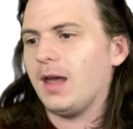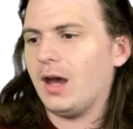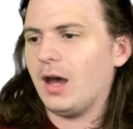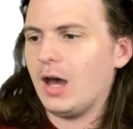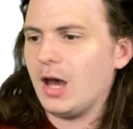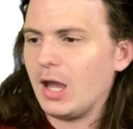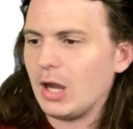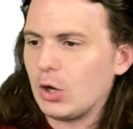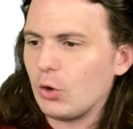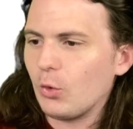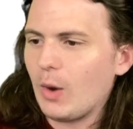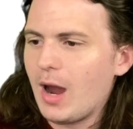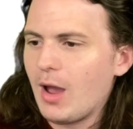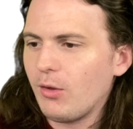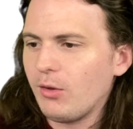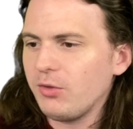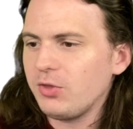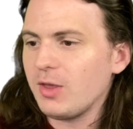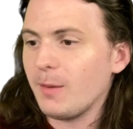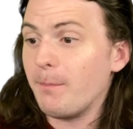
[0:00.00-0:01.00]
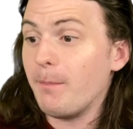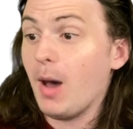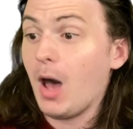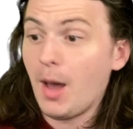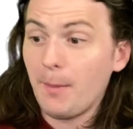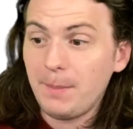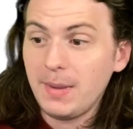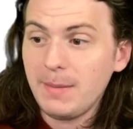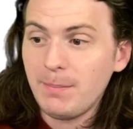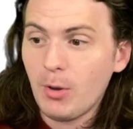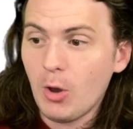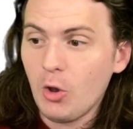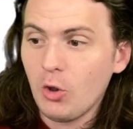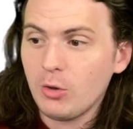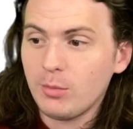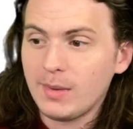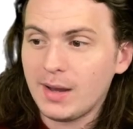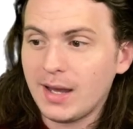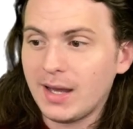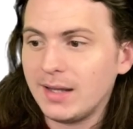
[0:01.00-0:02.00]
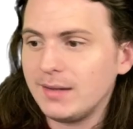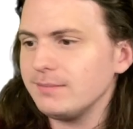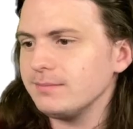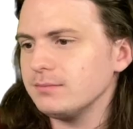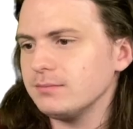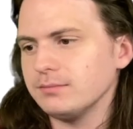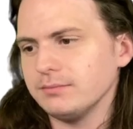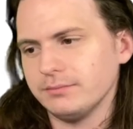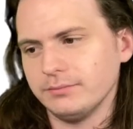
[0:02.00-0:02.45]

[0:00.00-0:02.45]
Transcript: Uh, Growlithe, the puppy Pokemon.